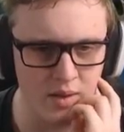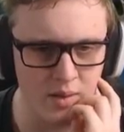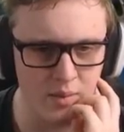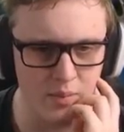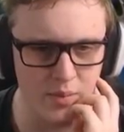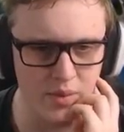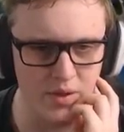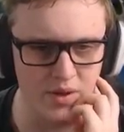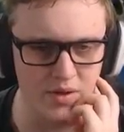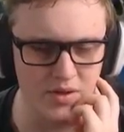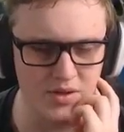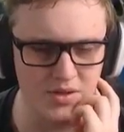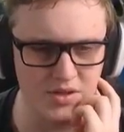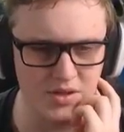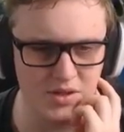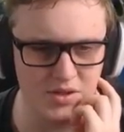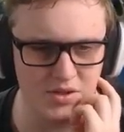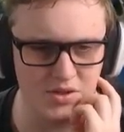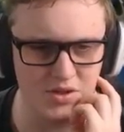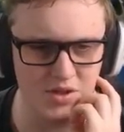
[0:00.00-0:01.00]
But I also
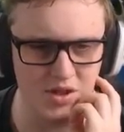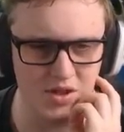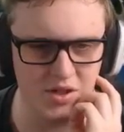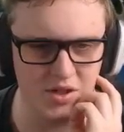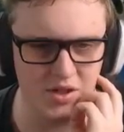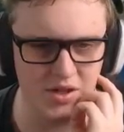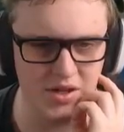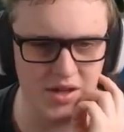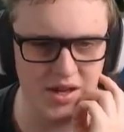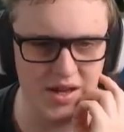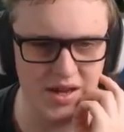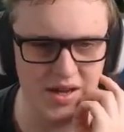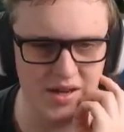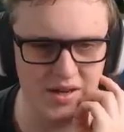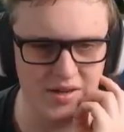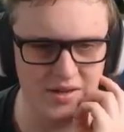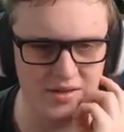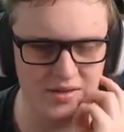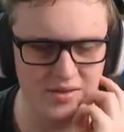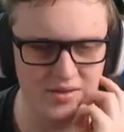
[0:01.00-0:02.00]
don't know
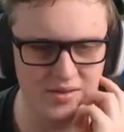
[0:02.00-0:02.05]
how